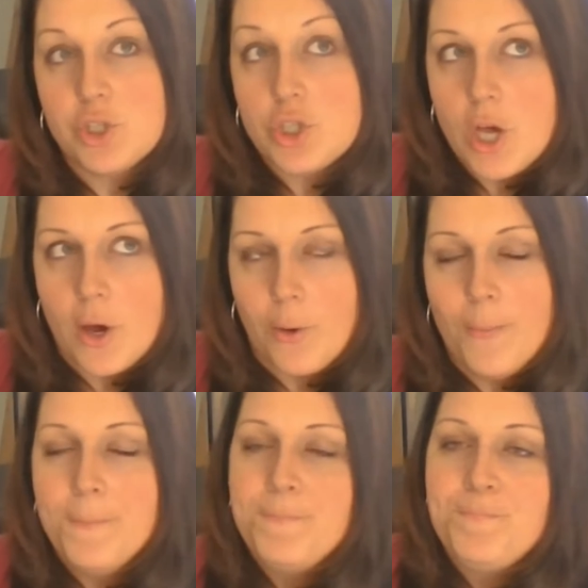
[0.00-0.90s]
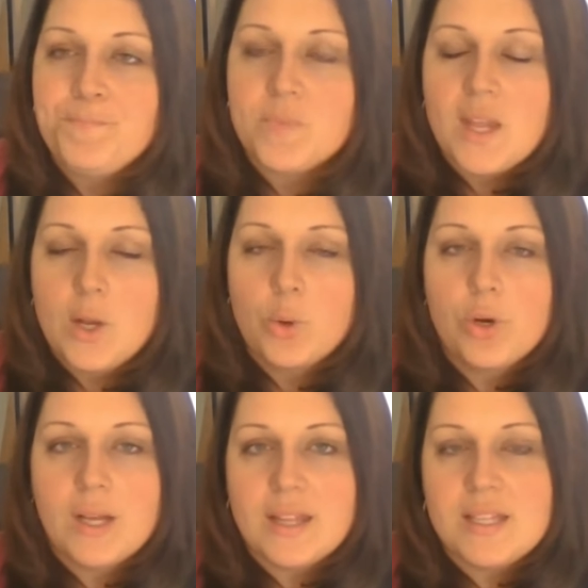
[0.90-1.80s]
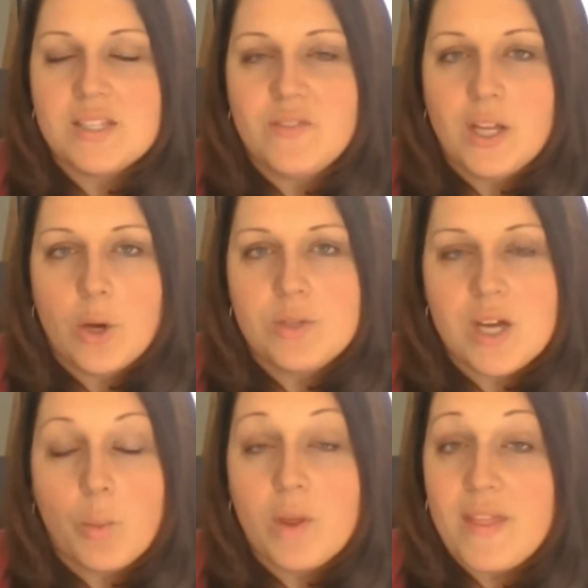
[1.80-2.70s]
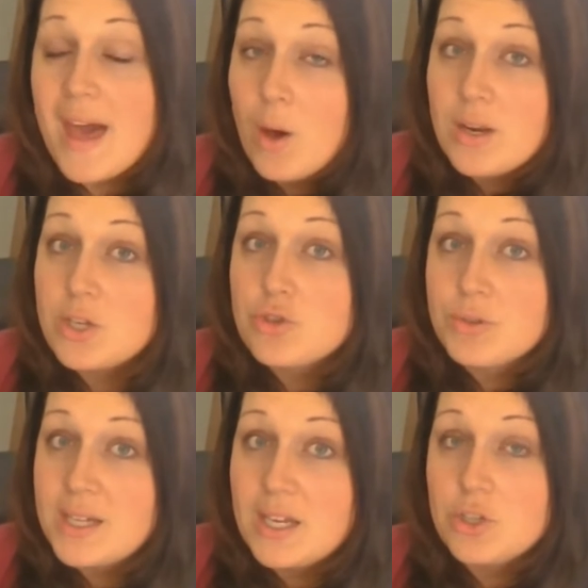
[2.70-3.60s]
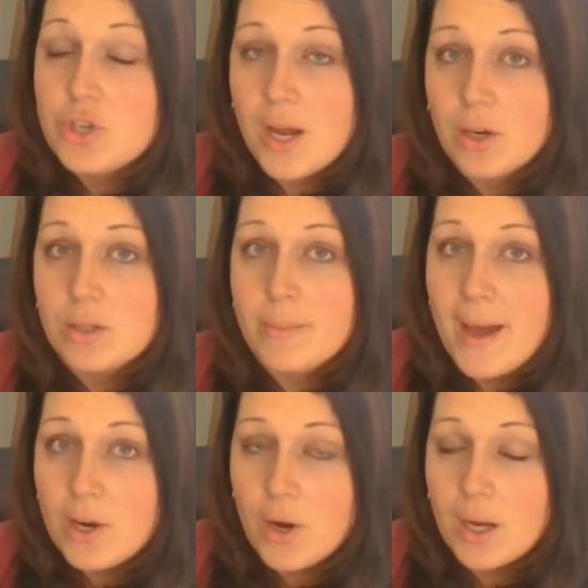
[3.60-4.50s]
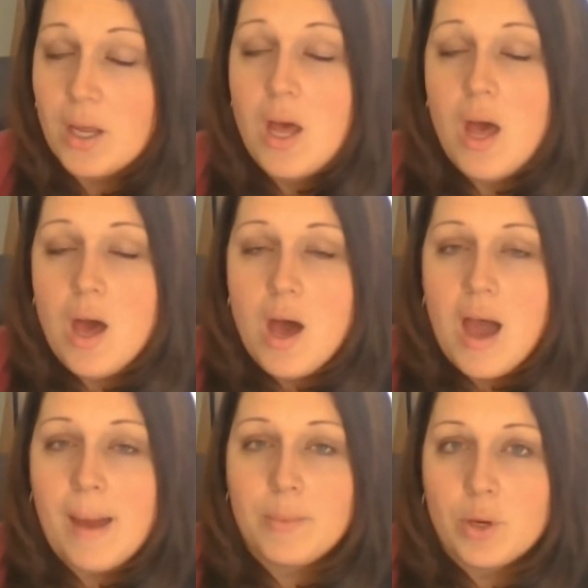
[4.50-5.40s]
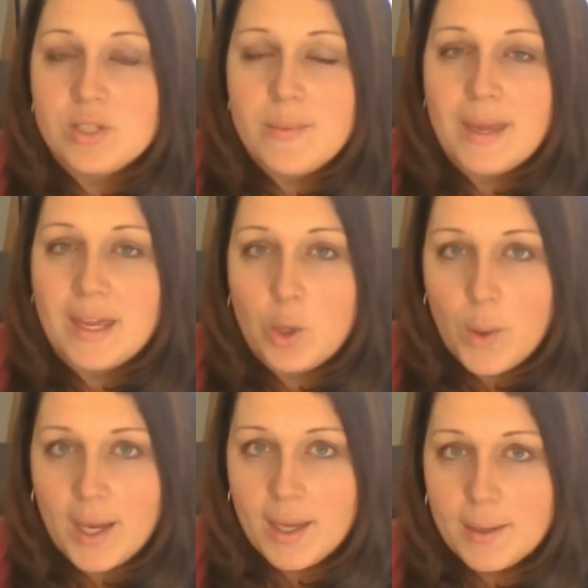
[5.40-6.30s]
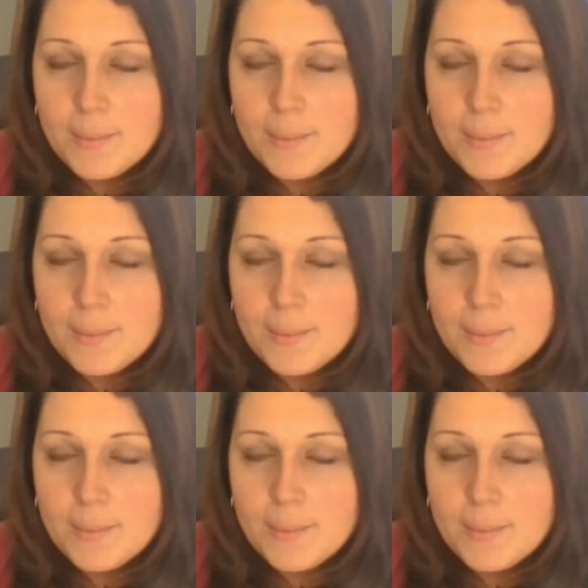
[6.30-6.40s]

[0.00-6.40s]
So, in order to get this video done without a shrieking child in the background, I'm going to make it quick.